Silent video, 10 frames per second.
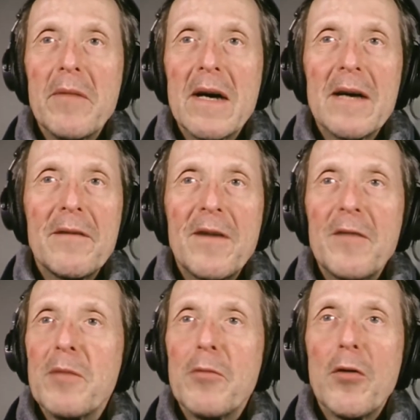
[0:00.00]
I
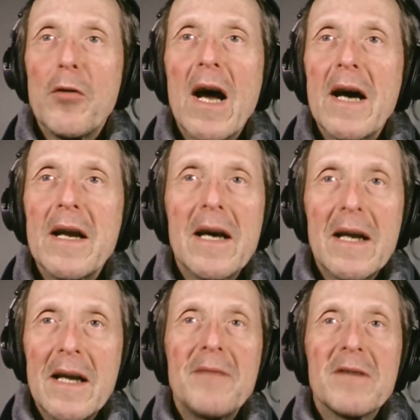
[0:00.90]
found him online,
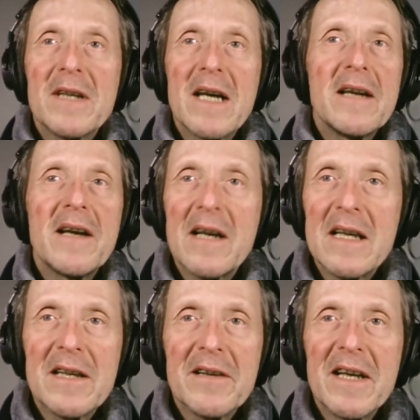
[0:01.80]
and he was selling the
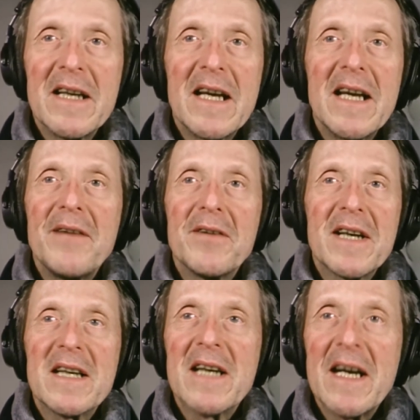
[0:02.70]
crystals, and then he was
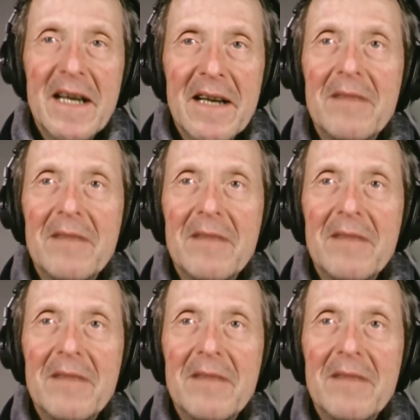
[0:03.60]
excited.